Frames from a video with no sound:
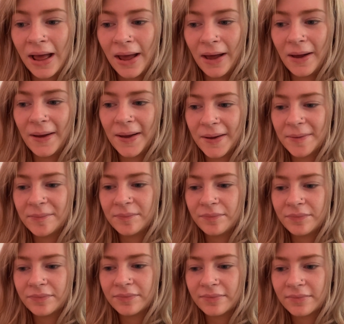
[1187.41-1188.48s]

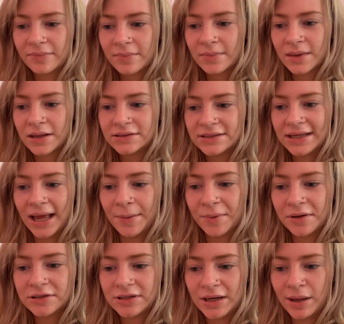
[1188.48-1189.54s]
So yeah, I'm
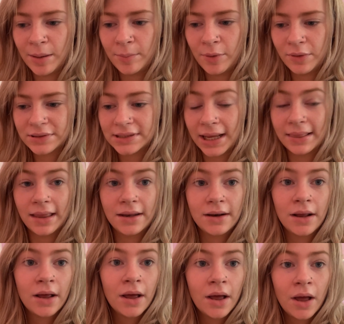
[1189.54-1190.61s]
gonna do a little unboxing and
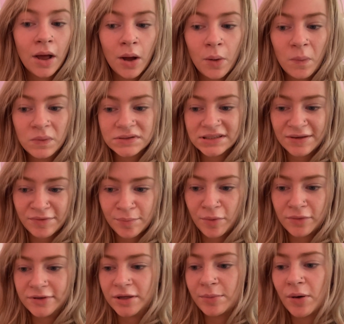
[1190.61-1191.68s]
then once I've
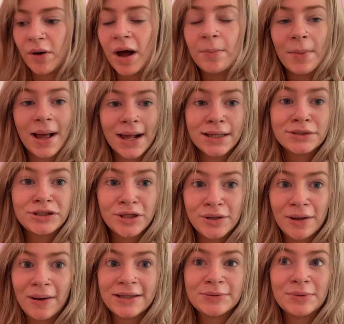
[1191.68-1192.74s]
unboxed them I'll come back and show
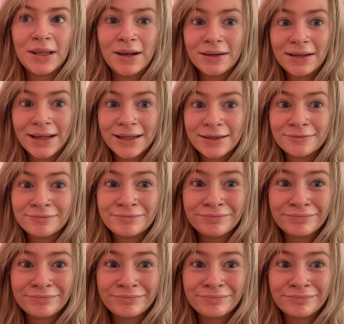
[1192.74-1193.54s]
you guys what they look like.